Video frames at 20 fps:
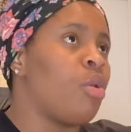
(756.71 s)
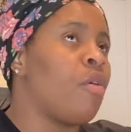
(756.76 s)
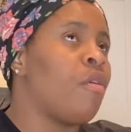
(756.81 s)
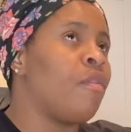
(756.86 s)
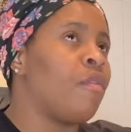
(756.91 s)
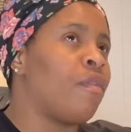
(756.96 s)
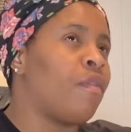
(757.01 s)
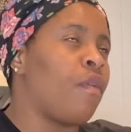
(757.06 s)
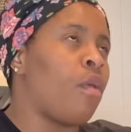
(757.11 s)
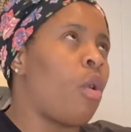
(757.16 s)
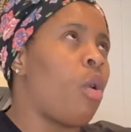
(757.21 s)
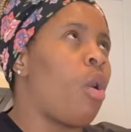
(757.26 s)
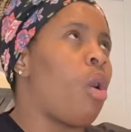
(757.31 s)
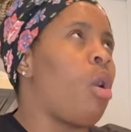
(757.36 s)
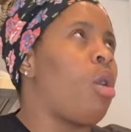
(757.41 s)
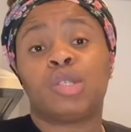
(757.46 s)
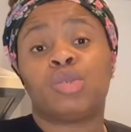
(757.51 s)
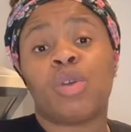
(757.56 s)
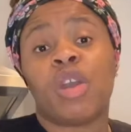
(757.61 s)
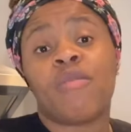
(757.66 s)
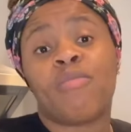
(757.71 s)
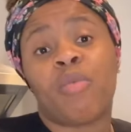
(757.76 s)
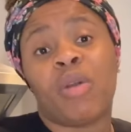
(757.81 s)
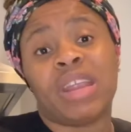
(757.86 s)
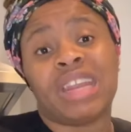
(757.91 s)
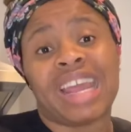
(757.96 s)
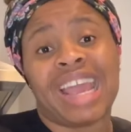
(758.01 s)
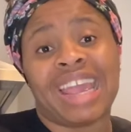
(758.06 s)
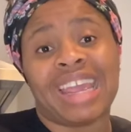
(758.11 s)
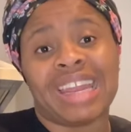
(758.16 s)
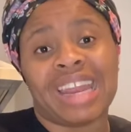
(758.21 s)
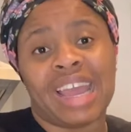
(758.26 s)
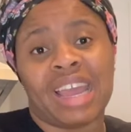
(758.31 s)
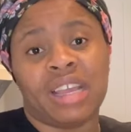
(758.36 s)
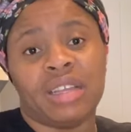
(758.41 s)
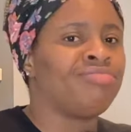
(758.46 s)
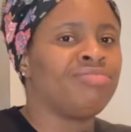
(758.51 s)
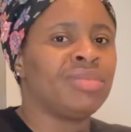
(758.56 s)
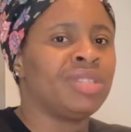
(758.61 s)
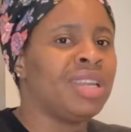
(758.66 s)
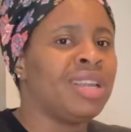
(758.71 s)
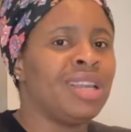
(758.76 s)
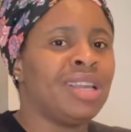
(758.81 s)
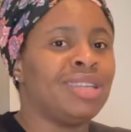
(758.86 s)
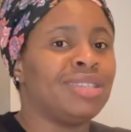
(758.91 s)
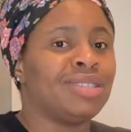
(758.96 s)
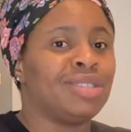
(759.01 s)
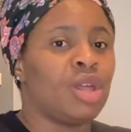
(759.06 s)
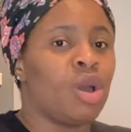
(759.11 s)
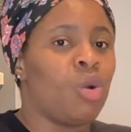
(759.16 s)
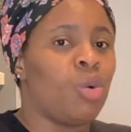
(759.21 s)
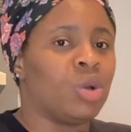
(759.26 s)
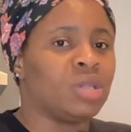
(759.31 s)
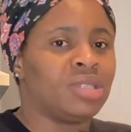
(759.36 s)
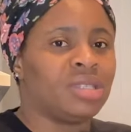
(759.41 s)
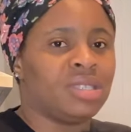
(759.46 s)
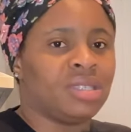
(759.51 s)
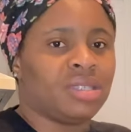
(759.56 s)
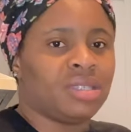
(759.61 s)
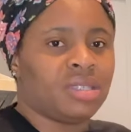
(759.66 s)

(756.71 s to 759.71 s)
for 12.99. It's not worth it.